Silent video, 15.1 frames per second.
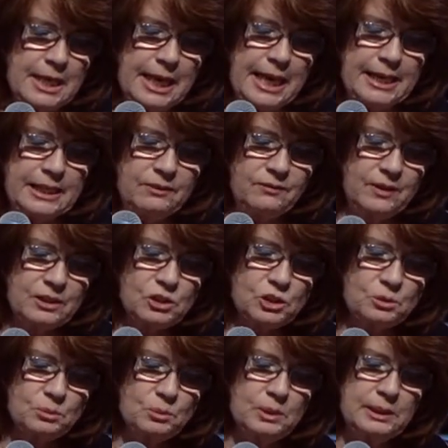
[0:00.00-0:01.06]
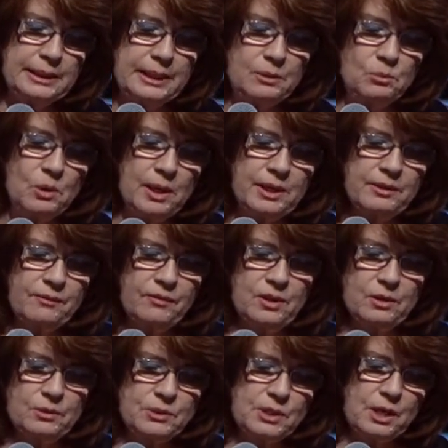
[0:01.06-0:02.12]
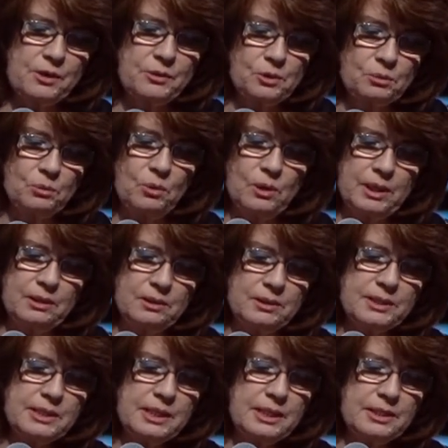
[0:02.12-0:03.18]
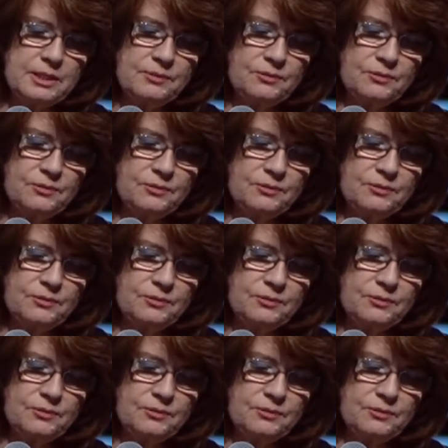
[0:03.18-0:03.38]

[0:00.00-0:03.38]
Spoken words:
And eventually, one of those other royals, his